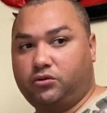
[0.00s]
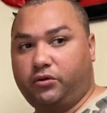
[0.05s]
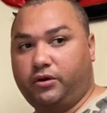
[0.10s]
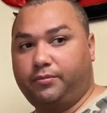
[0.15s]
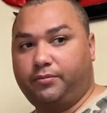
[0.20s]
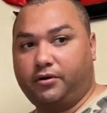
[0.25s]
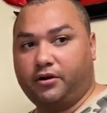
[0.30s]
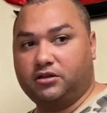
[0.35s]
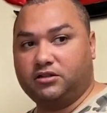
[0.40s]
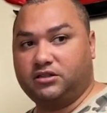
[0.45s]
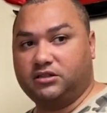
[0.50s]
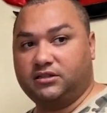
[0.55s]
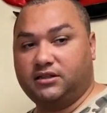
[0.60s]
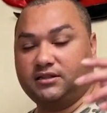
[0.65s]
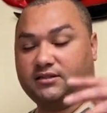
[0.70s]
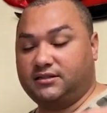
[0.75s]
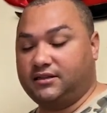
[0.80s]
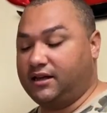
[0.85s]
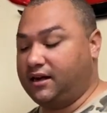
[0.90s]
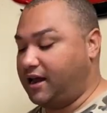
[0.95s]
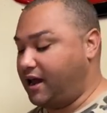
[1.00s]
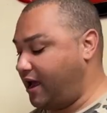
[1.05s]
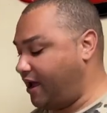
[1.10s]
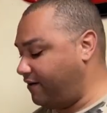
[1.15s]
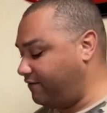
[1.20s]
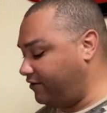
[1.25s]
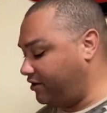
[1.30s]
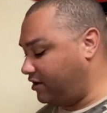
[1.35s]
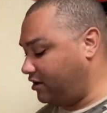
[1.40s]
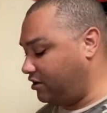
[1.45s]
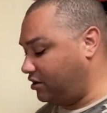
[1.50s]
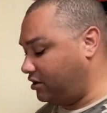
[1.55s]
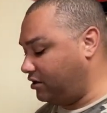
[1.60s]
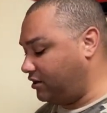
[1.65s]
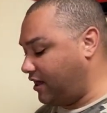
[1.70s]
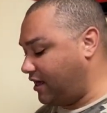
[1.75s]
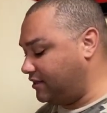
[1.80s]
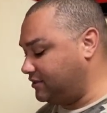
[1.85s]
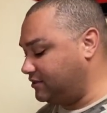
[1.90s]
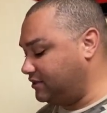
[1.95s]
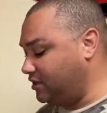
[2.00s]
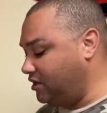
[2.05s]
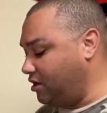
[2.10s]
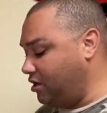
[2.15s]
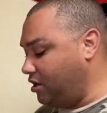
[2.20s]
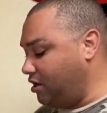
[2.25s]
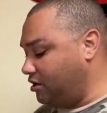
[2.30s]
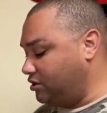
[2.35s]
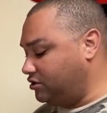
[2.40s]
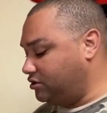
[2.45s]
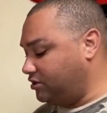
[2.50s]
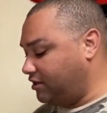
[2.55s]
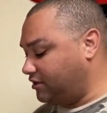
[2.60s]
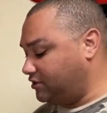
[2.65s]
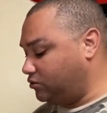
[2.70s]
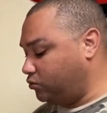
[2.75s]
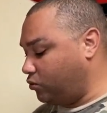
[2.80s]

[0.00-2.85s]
three person that's gonna have a, a glass, so that's